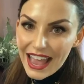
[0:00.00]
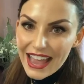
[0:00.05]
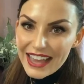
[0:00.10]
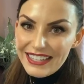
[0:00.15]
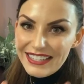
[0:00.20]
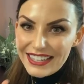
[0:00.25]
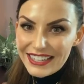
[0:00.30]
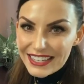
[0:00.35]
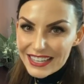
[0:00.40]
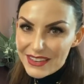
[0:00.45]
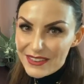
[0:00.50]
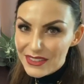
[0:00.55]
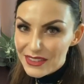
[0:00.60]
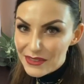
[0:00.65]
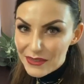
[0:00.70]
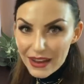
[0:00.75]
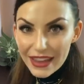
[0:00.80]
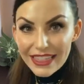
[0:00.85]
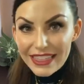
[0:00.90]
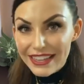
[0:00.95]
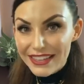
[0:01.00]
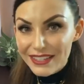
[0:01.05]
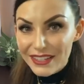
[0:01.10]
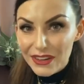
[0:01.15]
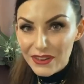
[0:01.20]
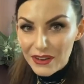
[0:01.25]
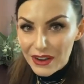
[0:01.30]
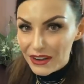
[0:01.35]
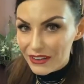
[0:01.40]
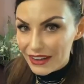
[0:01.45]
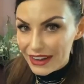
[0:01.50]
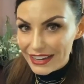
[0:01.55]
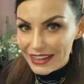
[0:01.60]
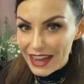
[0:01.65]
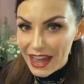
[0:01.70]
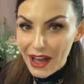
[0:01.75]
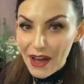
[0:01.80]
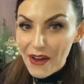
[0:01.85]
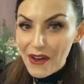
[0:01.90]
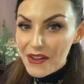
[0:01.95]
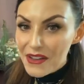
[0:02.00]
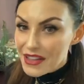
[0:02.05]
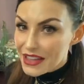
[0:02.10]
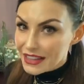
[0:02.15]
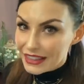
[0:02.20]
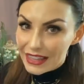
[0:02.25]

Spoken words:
especially with the way things are going right now.